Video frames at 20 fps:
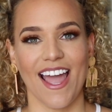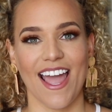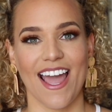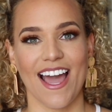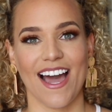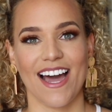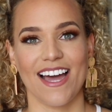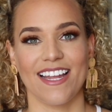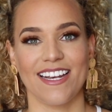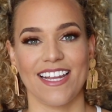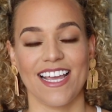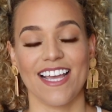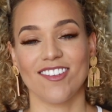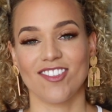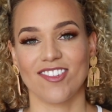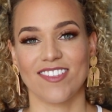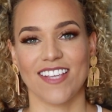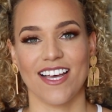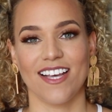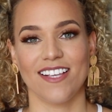And
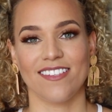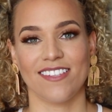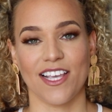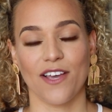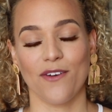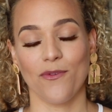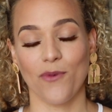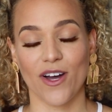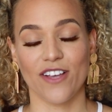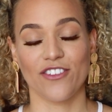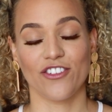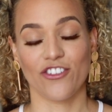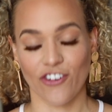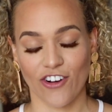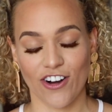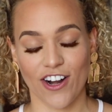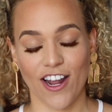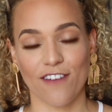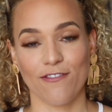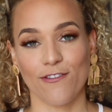it says it was,
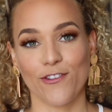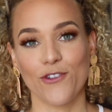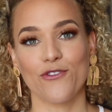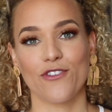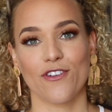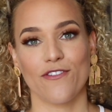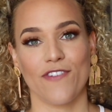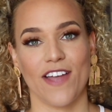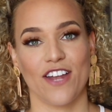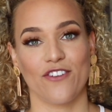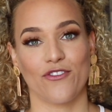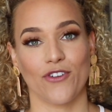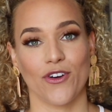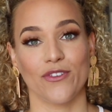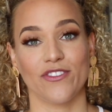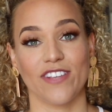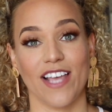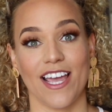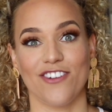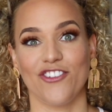sure enough, Luther
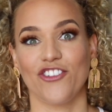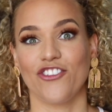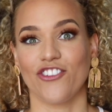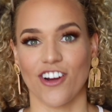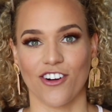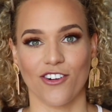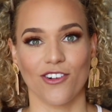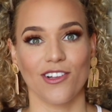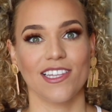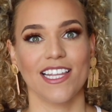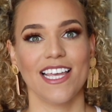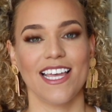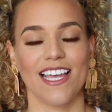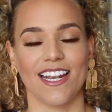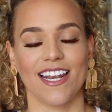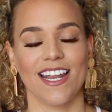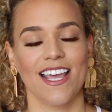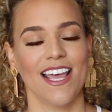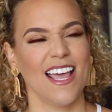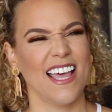Vandross and Cheryl Lynn.
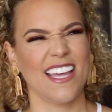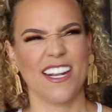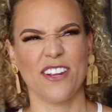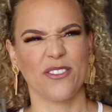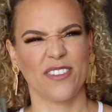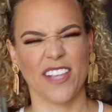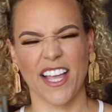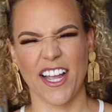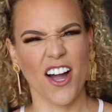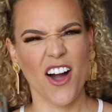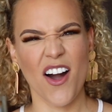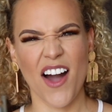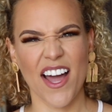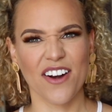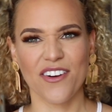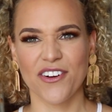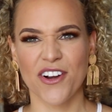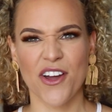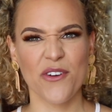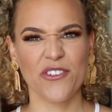And he was like, oh, I
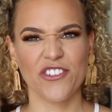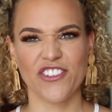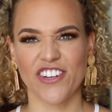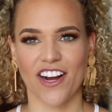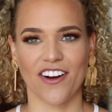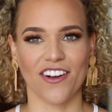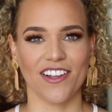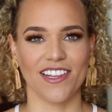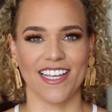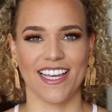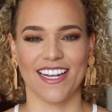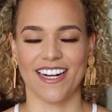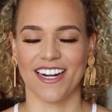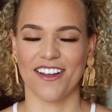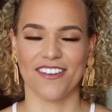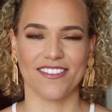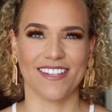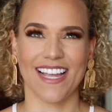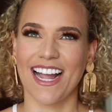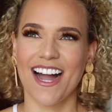don't know Cheryl Lynn.
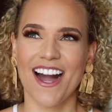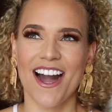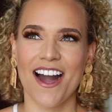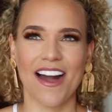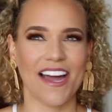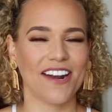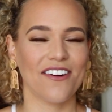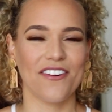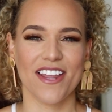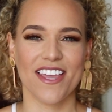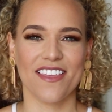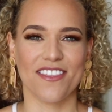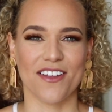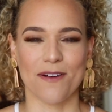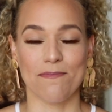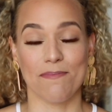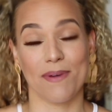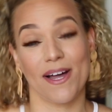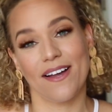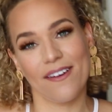And I was like, oh, I don't
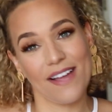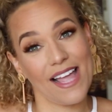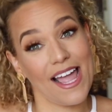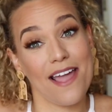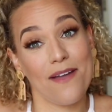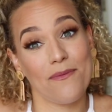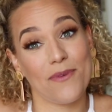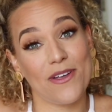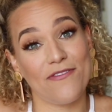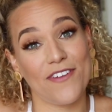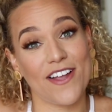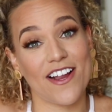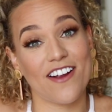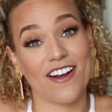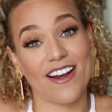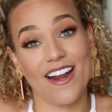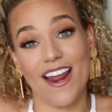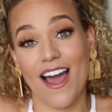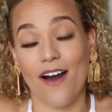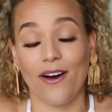either. But hey, we
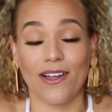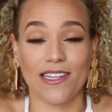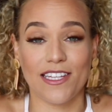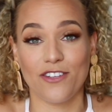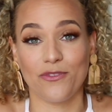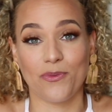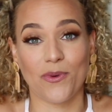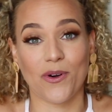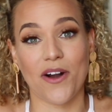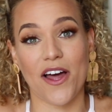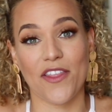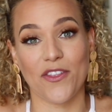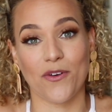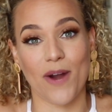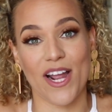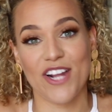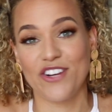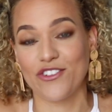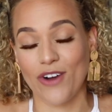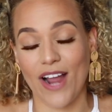figured it out. At least we're on the
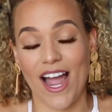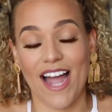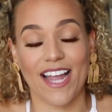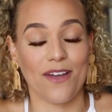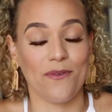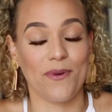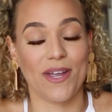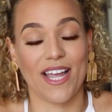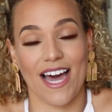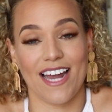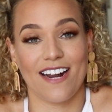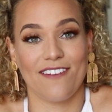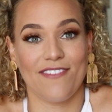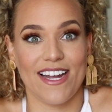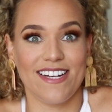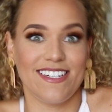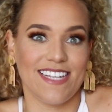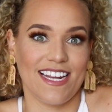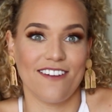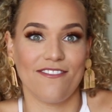right track and we kind of
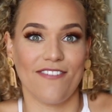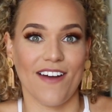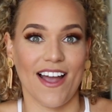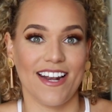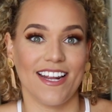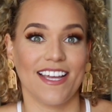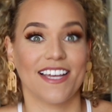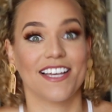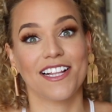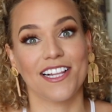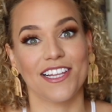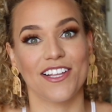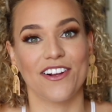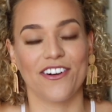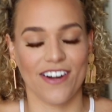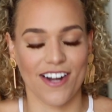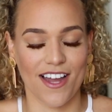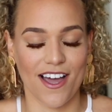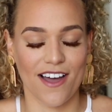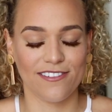identified it
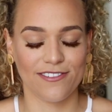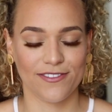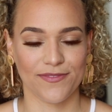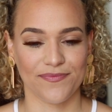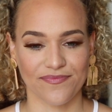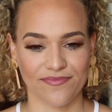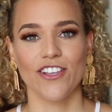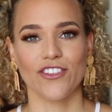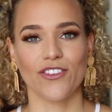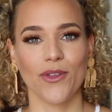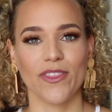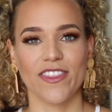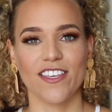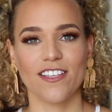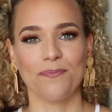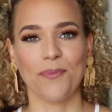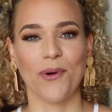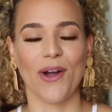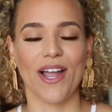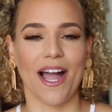clear enough. So at
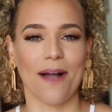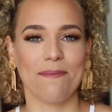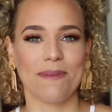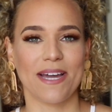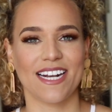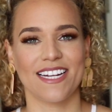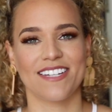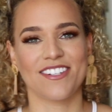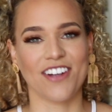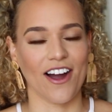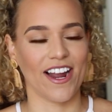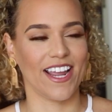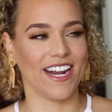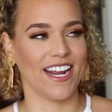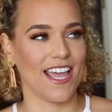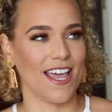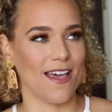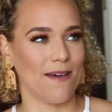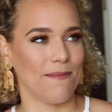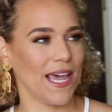this point, I'm kind of
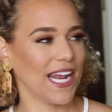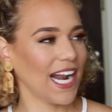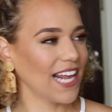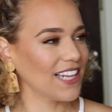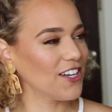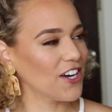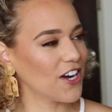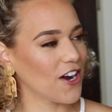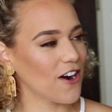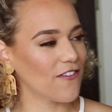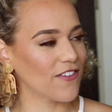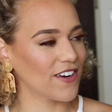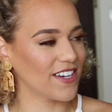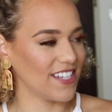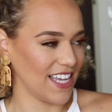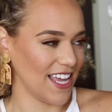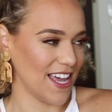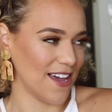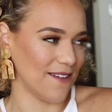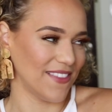talking to him and I look over
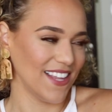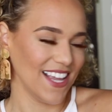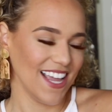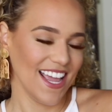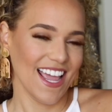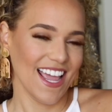to him